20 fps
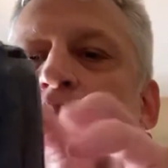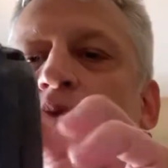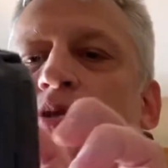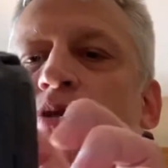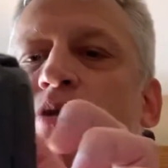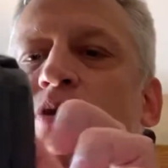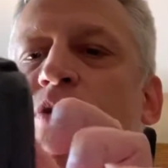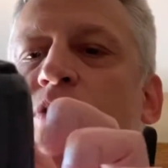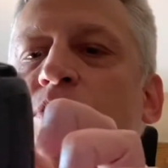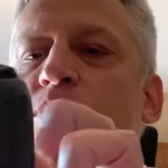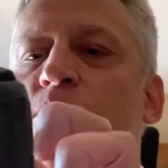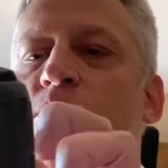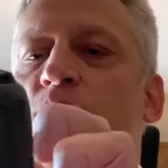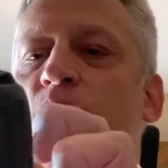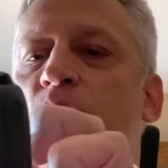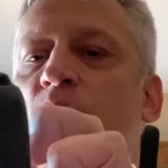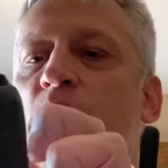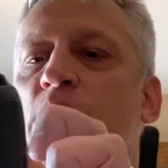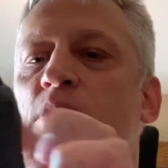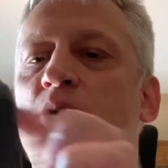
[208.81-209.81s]
do
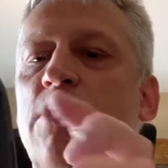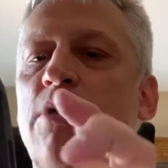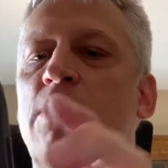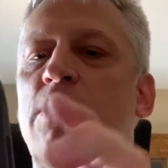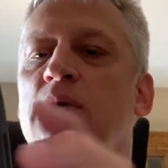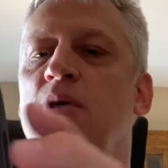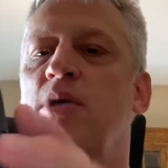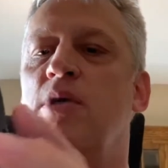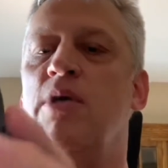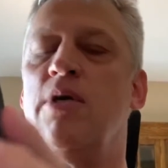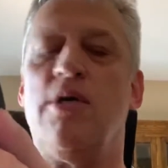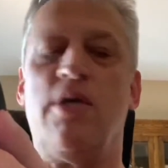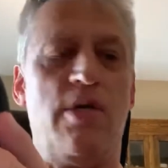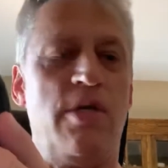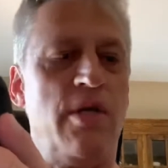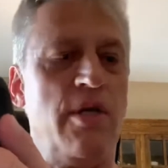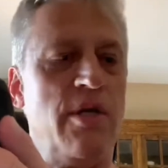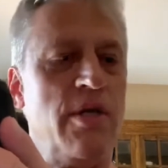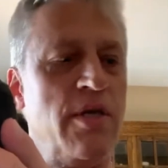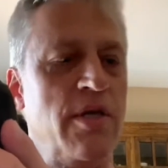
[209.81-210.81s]

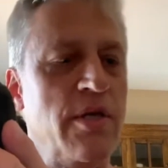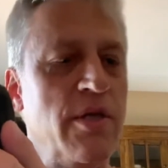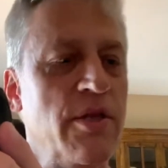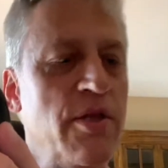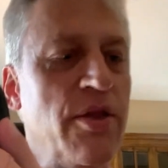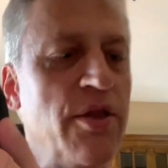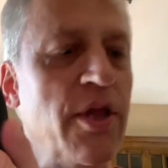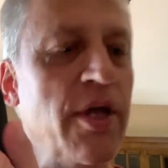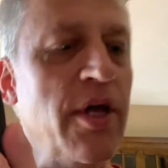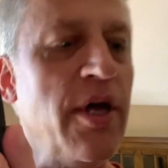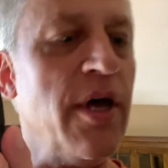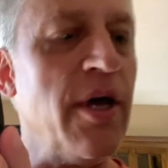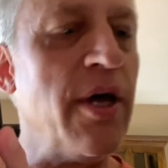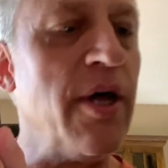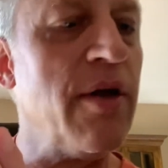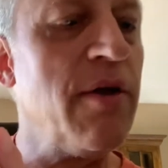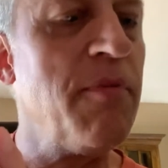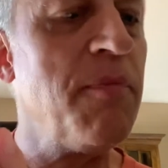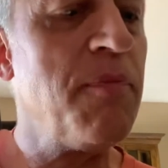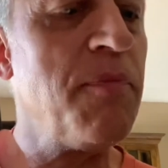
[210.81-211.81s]
then